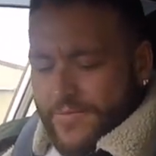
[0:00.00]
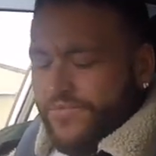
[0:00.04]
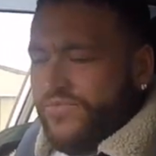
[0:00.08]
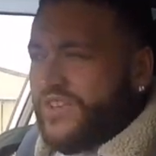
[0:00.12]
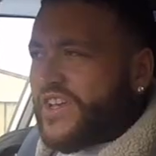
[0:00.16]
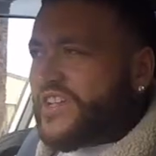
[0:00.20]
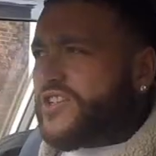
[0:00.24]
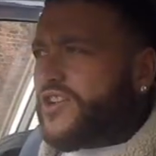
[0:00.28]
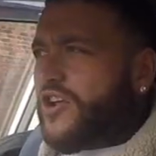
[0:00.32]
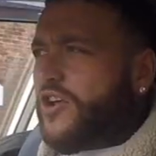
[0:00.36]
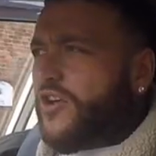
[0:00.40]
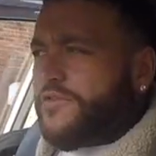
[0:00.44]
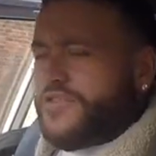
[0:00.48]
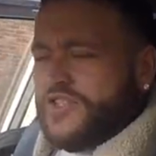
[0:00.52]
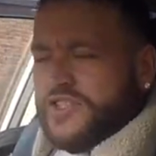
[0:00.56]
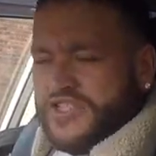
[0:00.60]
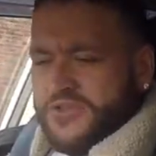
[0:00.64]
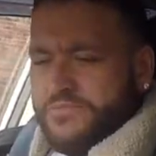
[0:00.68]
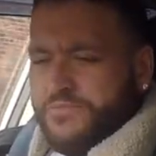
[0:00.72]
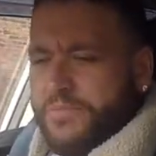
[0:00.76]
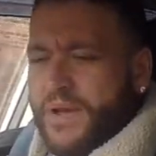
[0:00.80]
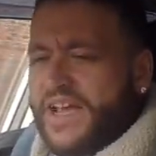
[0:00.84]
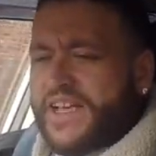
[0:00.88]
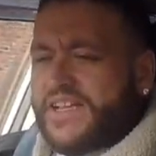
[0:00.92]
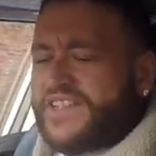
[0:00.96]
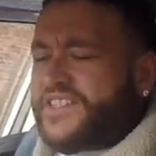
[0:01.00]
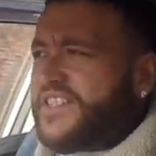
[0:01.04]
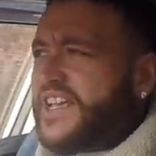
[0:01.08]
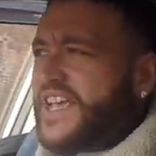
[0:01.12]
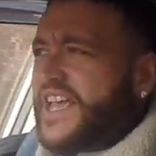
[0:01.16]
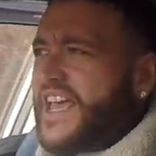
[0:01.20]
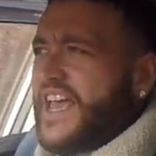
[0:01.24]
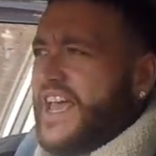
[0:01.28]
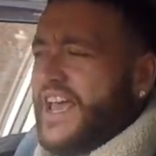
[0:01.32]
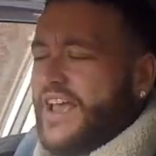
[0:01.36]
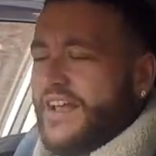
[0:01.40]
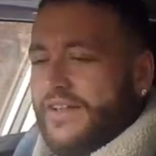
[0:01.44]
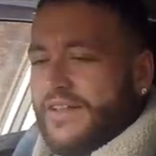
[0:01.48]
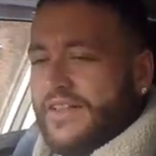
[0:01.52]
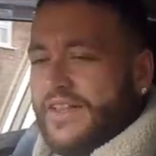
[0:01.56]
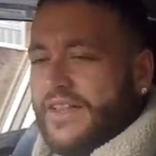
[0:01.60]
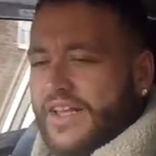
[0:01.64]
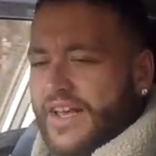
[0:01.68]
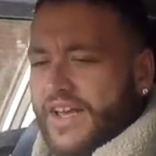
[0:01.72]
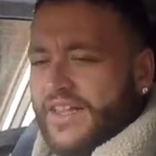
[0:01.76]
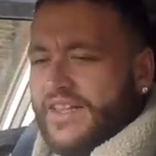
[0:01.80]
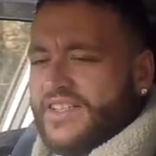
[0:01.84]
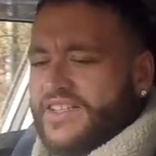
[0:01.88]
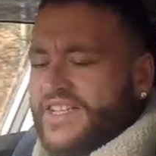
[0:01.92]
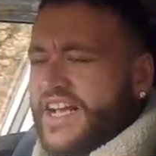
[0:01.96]
there's a lot of space here,
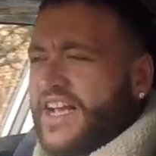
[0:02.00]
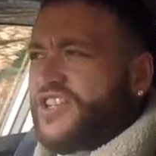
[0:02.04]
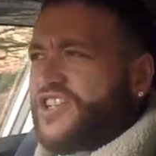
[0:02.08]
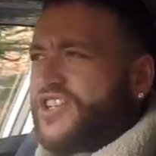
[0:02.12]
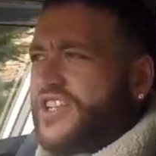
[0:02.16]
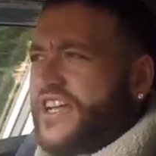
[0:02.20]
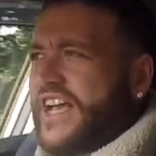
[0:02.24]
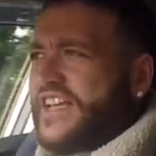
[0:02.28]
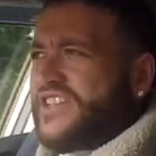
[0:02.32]
and this actually